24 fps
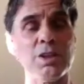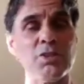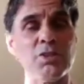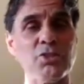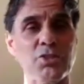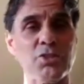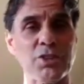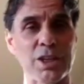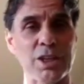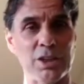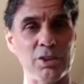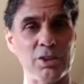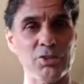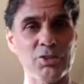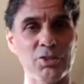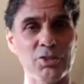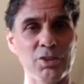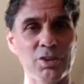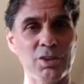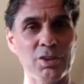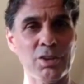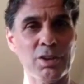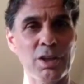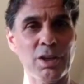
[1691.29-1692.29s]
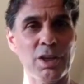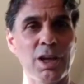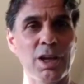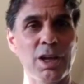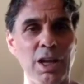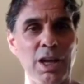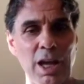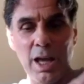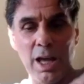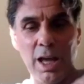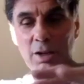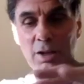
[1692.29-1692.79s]
doing these things
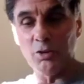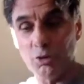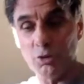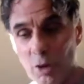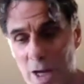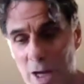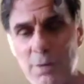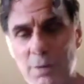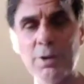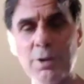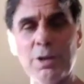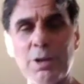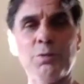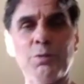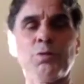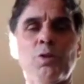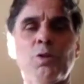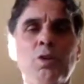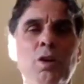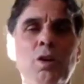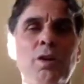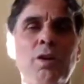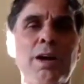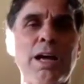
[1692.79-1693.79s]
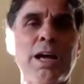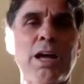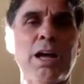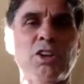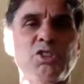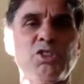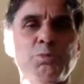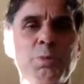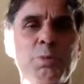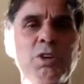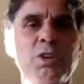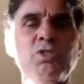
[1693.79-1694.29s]
and driving for
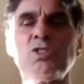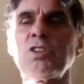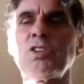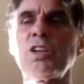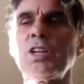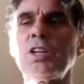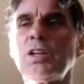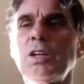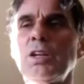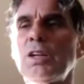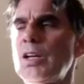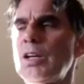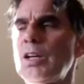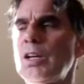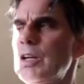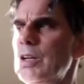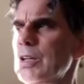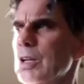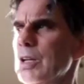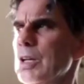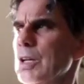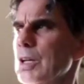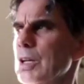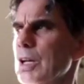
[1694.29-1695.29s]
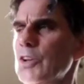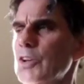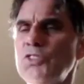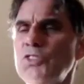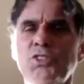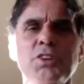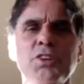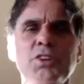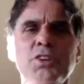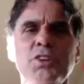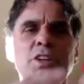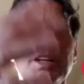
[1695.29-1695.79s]
long hours, especially in a
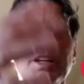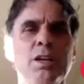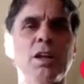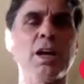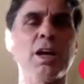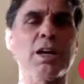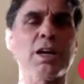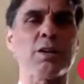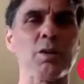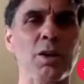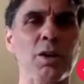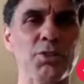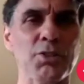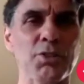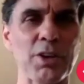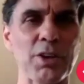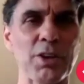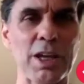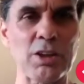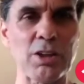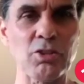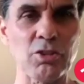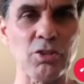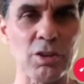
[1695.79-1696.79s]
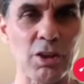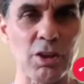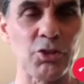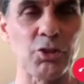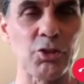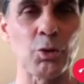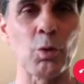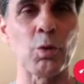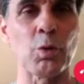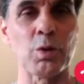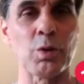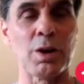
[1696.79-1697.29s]
city like Los
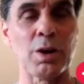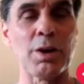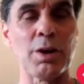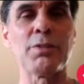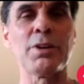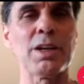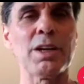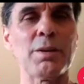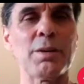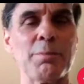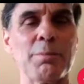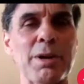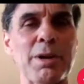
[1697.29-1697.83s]
Angeles or